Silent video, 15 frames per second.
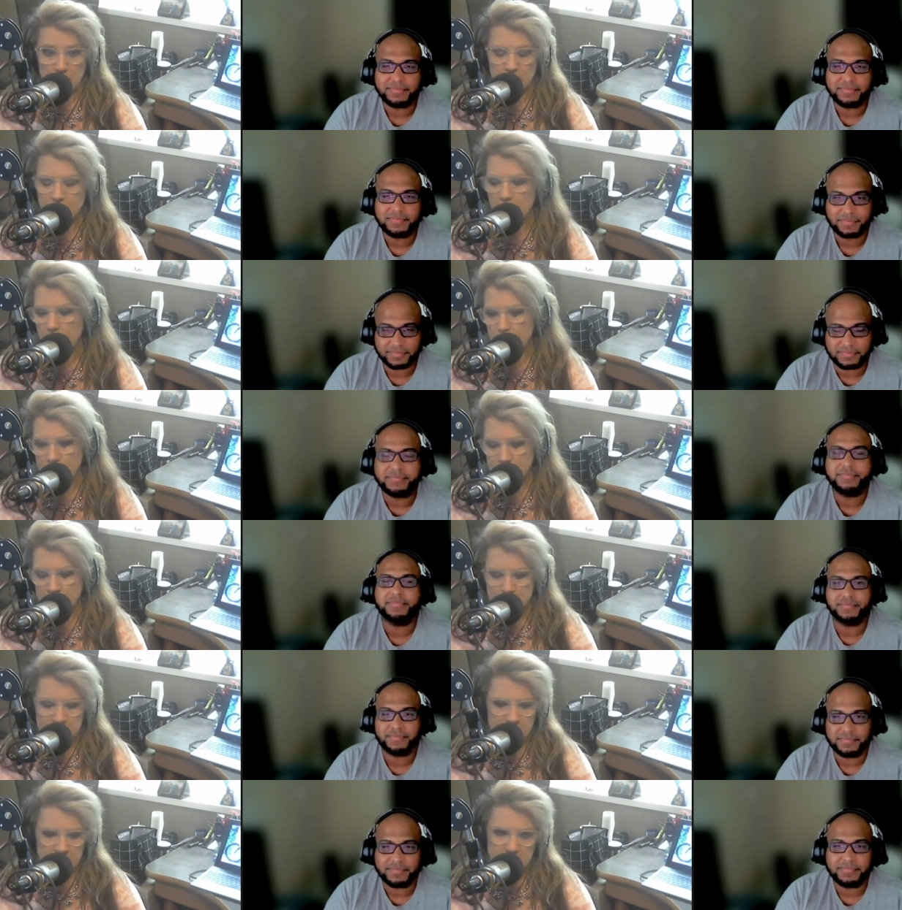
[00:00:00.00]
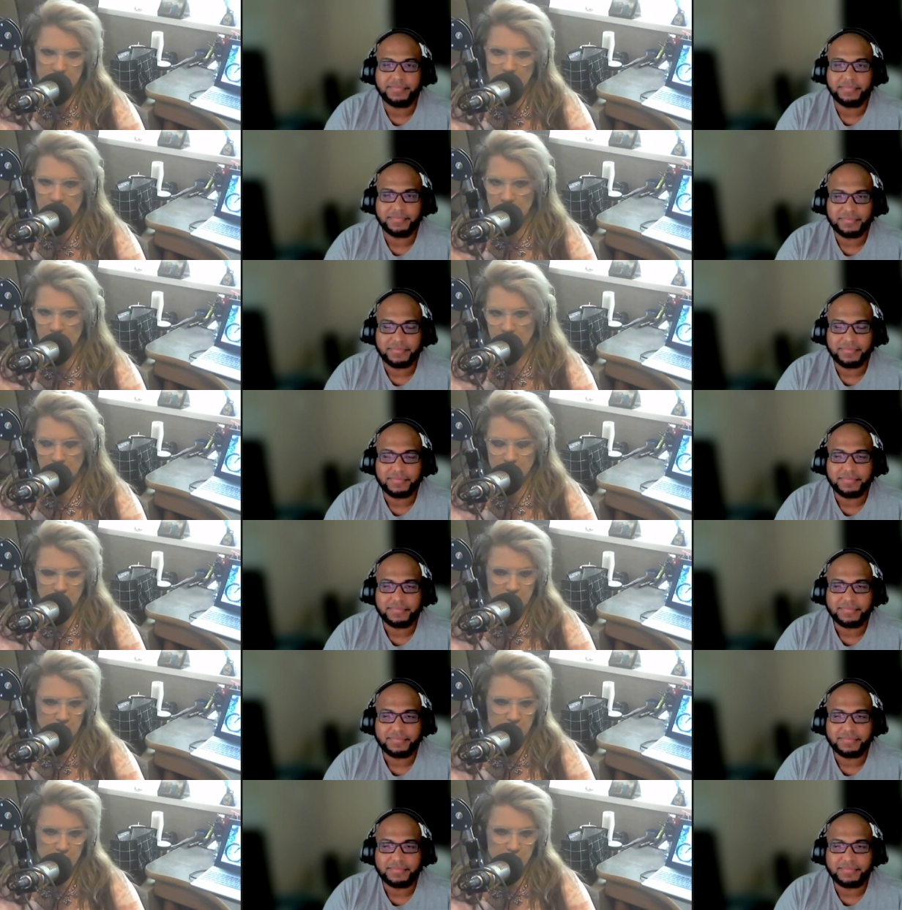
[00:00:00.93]
Speaker 1: So I was imitating everything
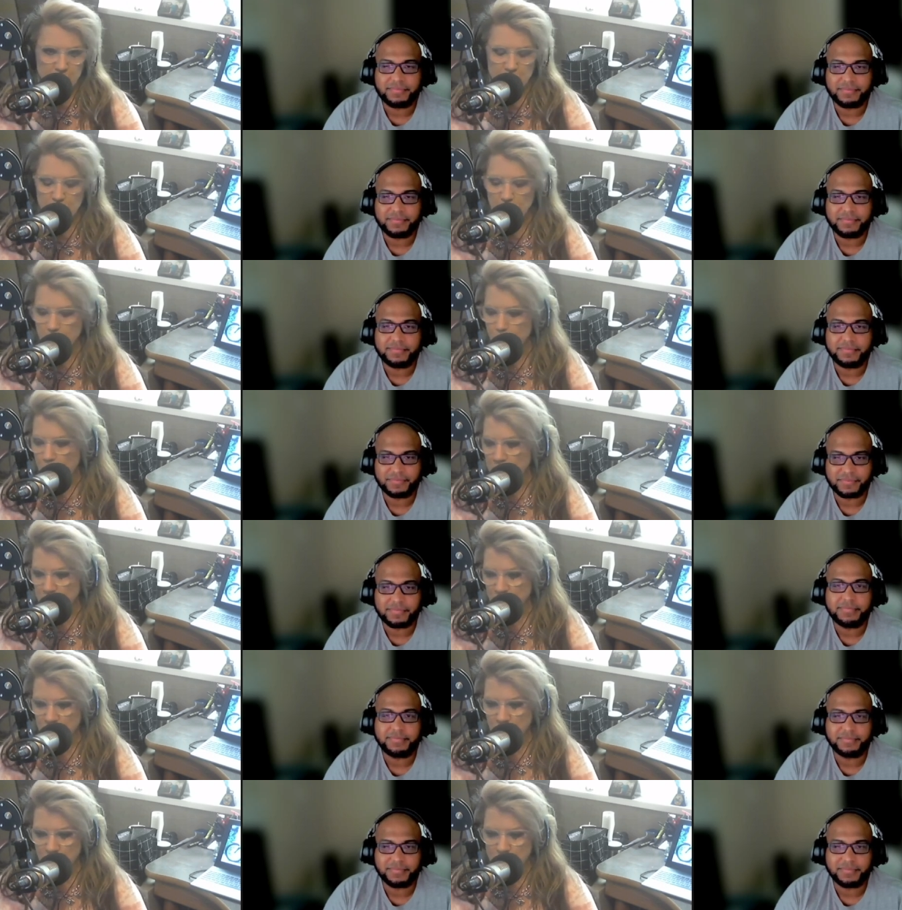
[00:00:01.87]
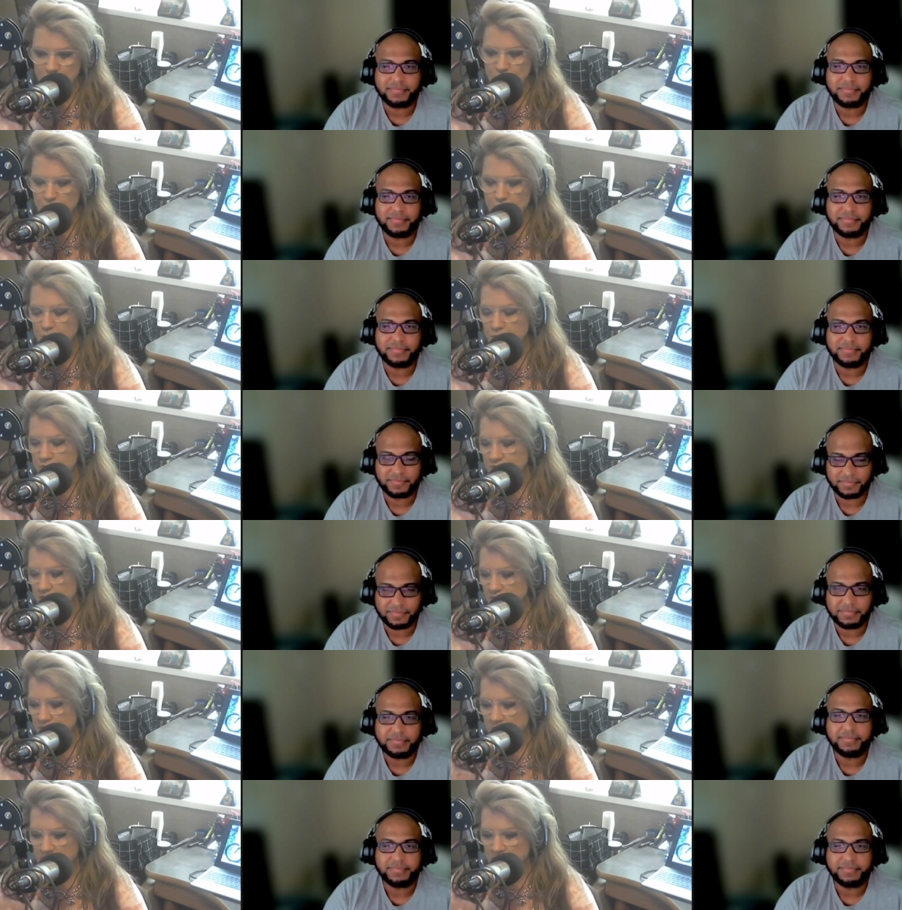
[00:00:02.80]
I heard, watching cartoons and